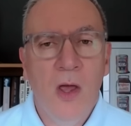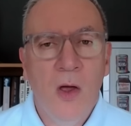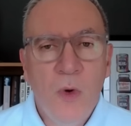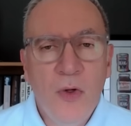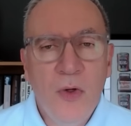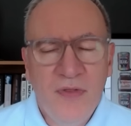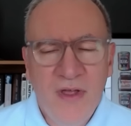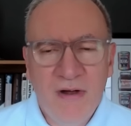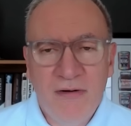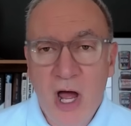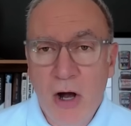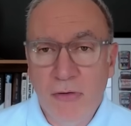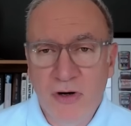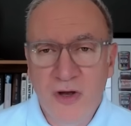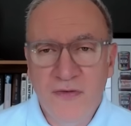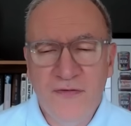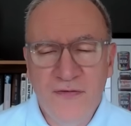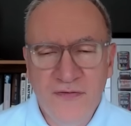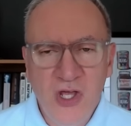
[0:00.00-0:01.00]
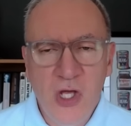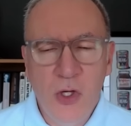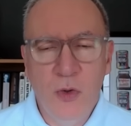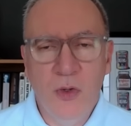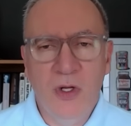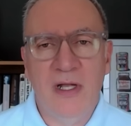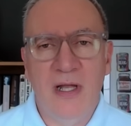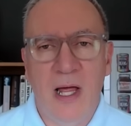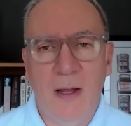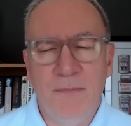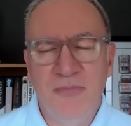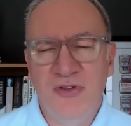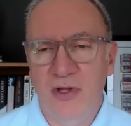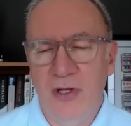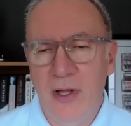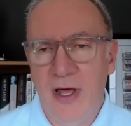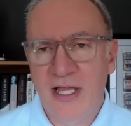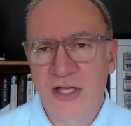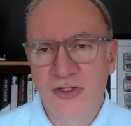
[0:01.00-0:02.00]
Well, there are a few clubs, the
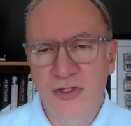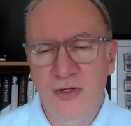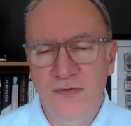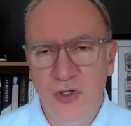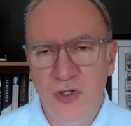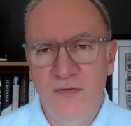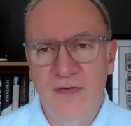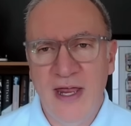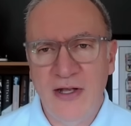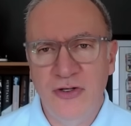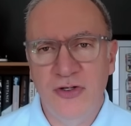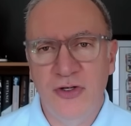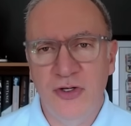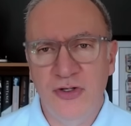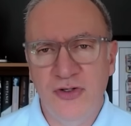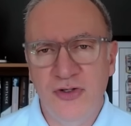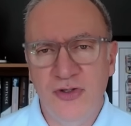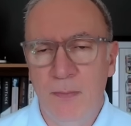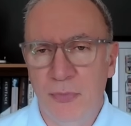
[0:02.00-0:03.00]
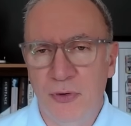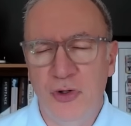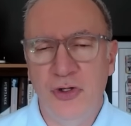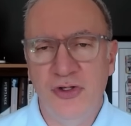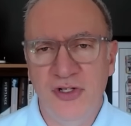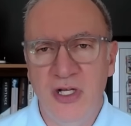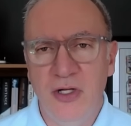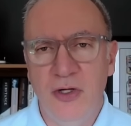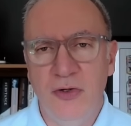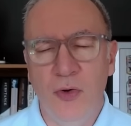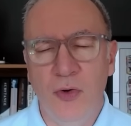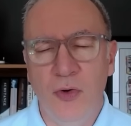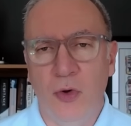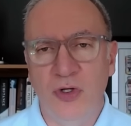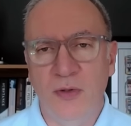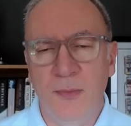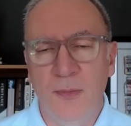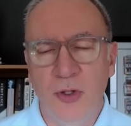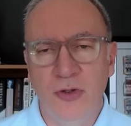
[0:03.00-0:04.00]
likes of Juventus and Borussia
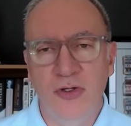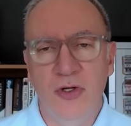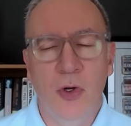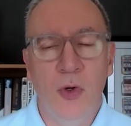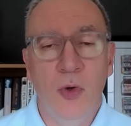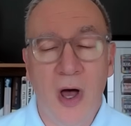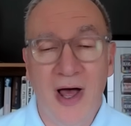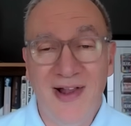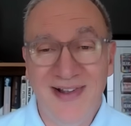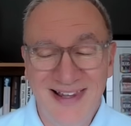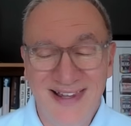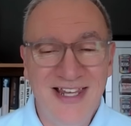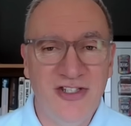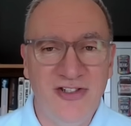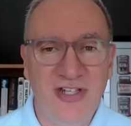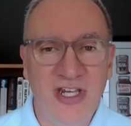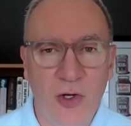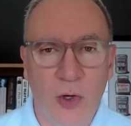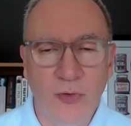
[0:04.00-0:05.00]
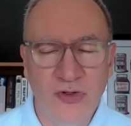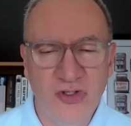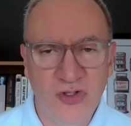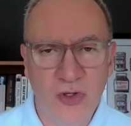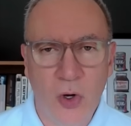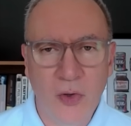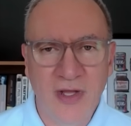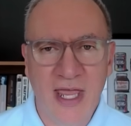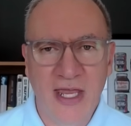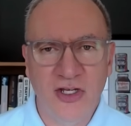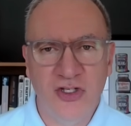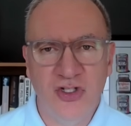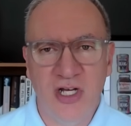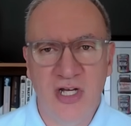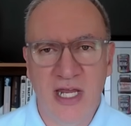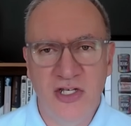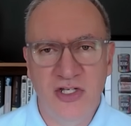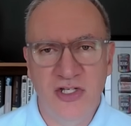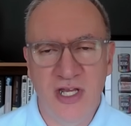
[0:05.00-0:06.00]
Dortmund, who are listed on stock
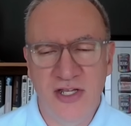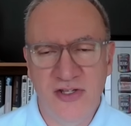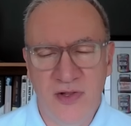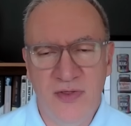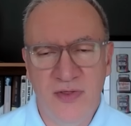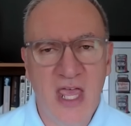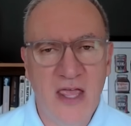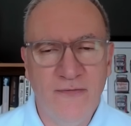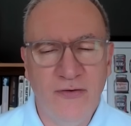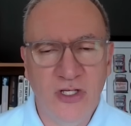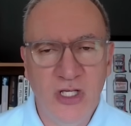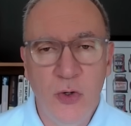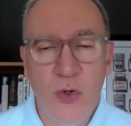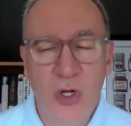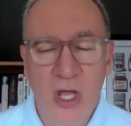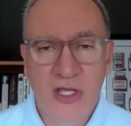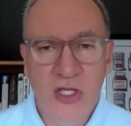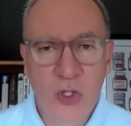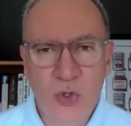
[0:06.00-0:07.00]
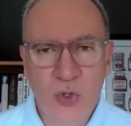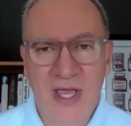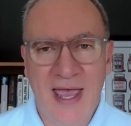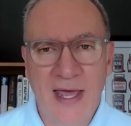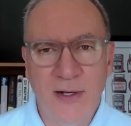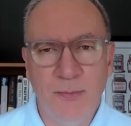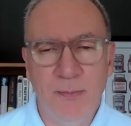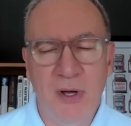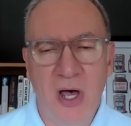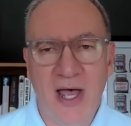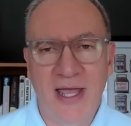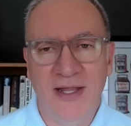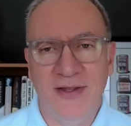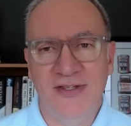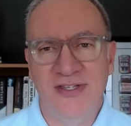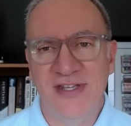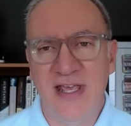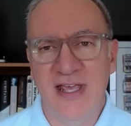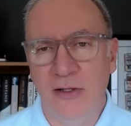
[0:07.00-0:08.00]
exchanges, and therefore you you can buy
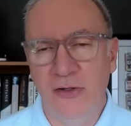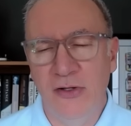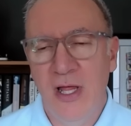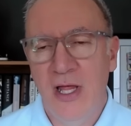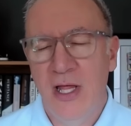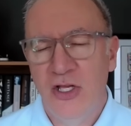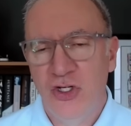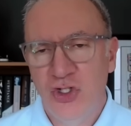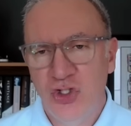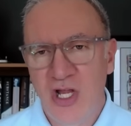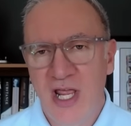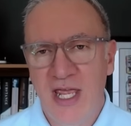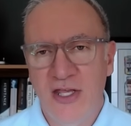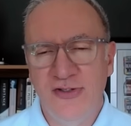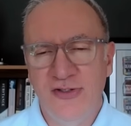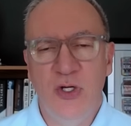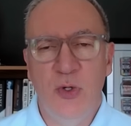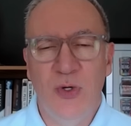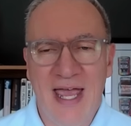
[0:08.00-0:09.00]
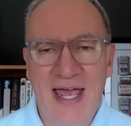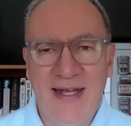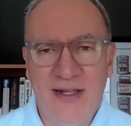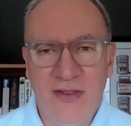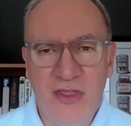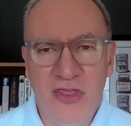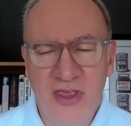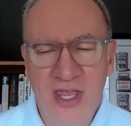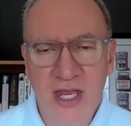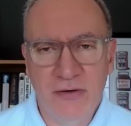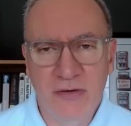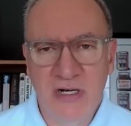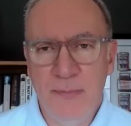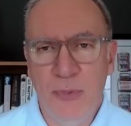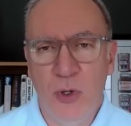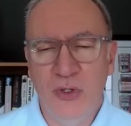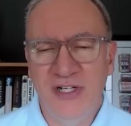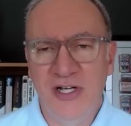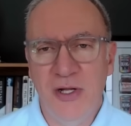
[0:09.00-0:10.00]
and sell shares. You can, in theory,
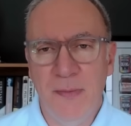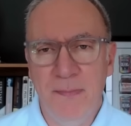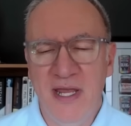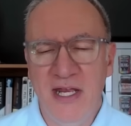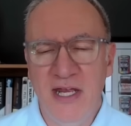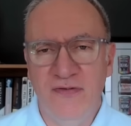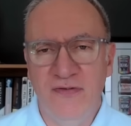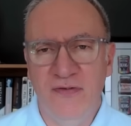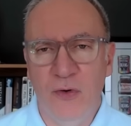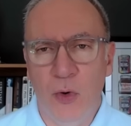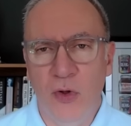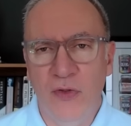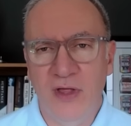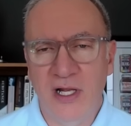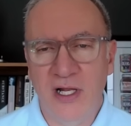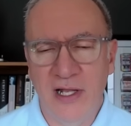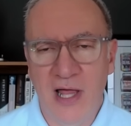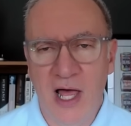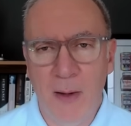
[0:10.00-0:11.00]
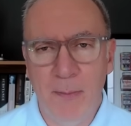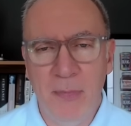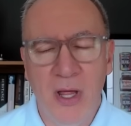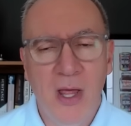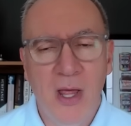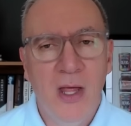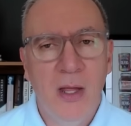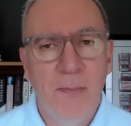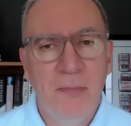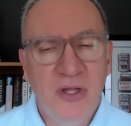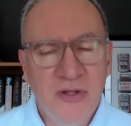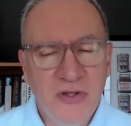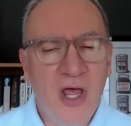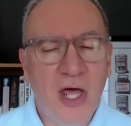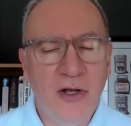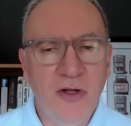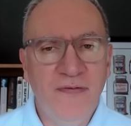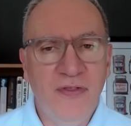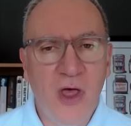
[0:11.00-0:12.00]
put in a bid for the club, but
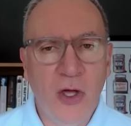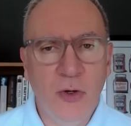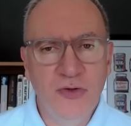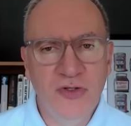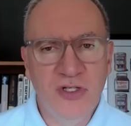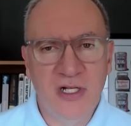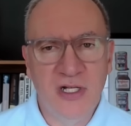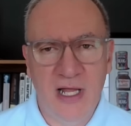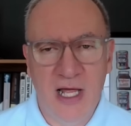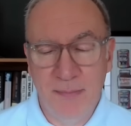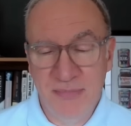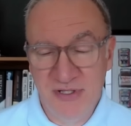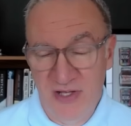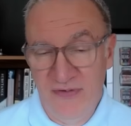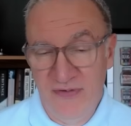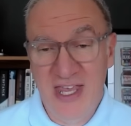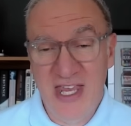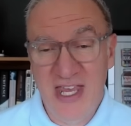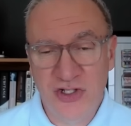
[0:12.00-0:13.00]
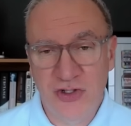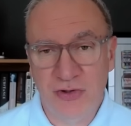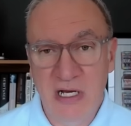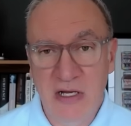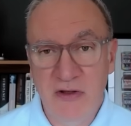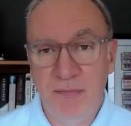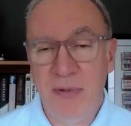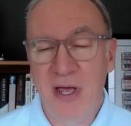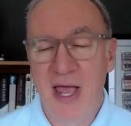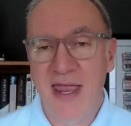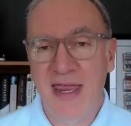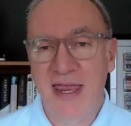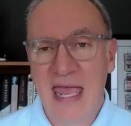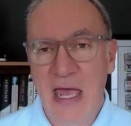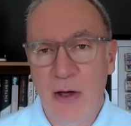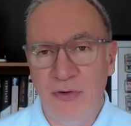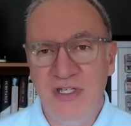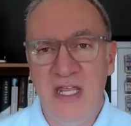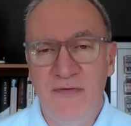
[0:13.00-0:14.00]
none of those clubs have a history of paying
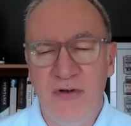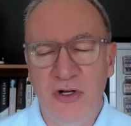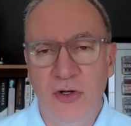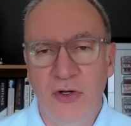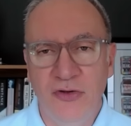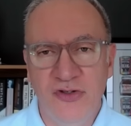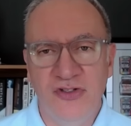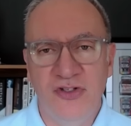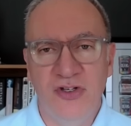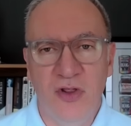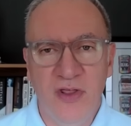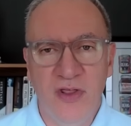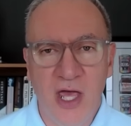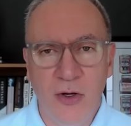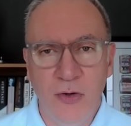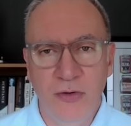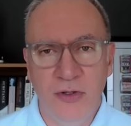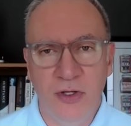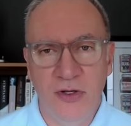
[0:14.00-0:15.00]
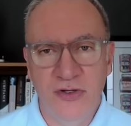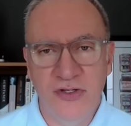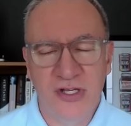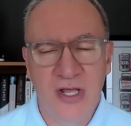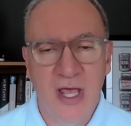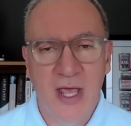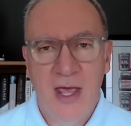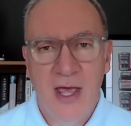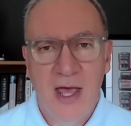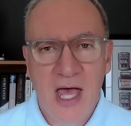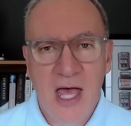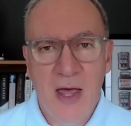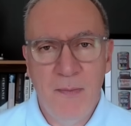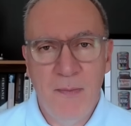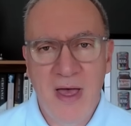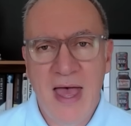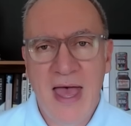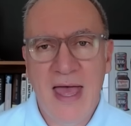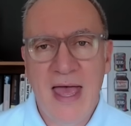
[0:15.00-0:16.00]
out dividends to the owners
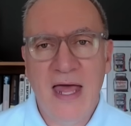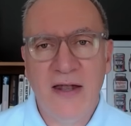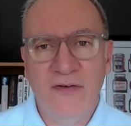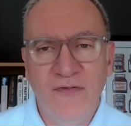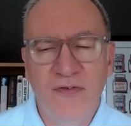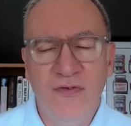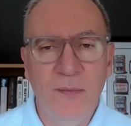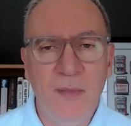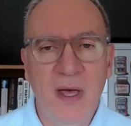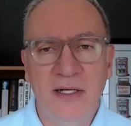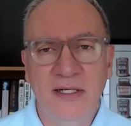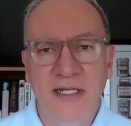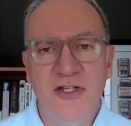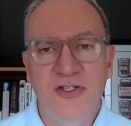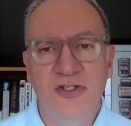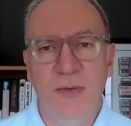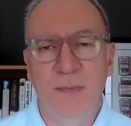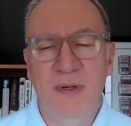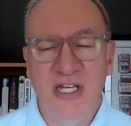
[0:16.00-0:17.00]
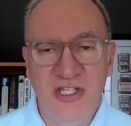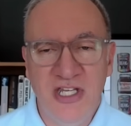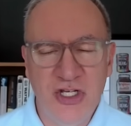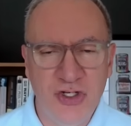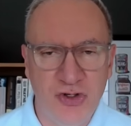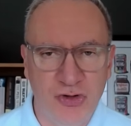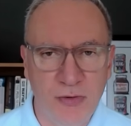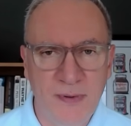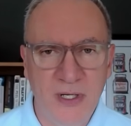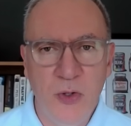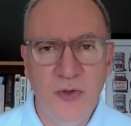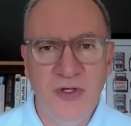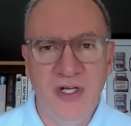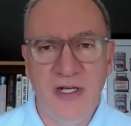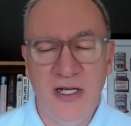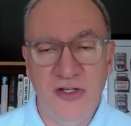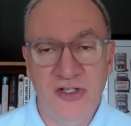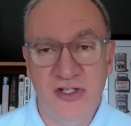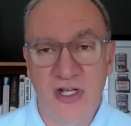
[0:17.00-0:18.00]
um, and for money to be
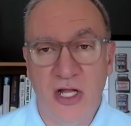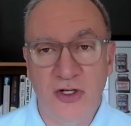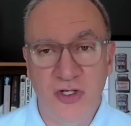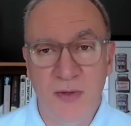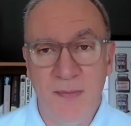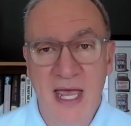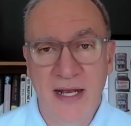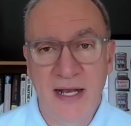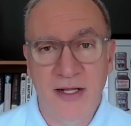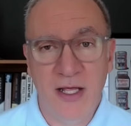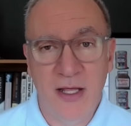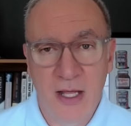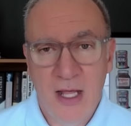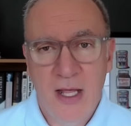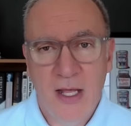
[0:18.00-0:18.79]
distributed in such a manner.